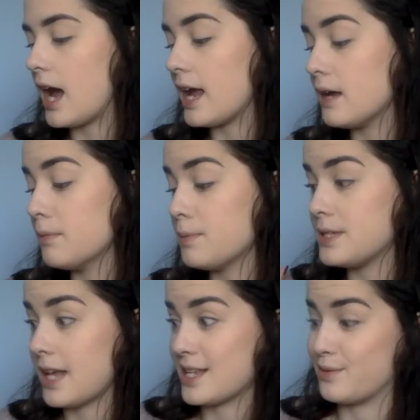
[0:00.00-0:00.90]
I am
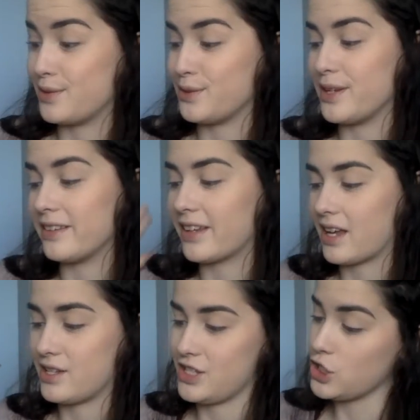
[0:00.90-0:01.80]
obsessed with doing like
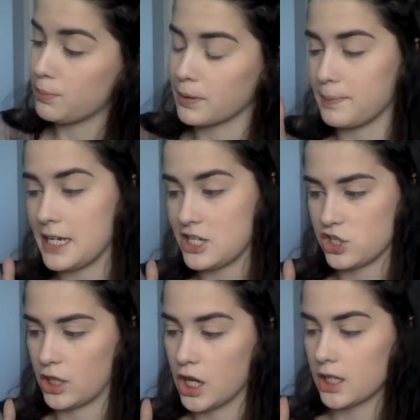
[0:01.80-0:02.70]
a super
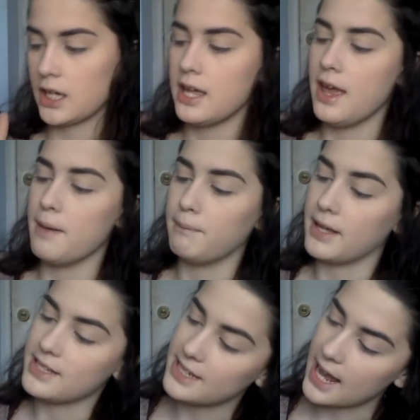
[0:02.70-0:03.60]
peach look.
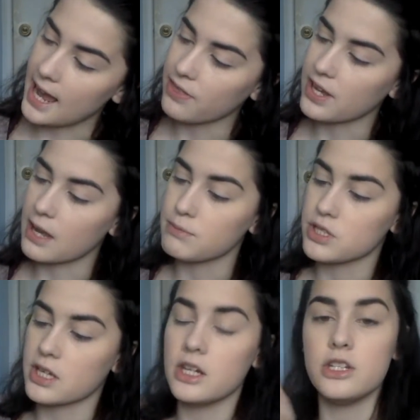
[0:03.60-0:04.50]
But today I think I'm
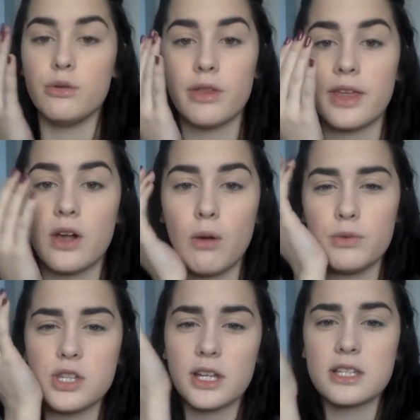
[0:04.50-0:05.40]
just going to do with like
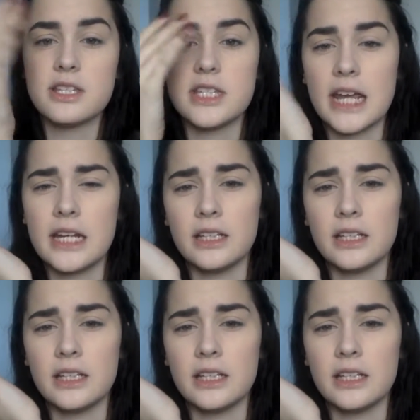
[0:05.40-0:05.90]
almost like a stained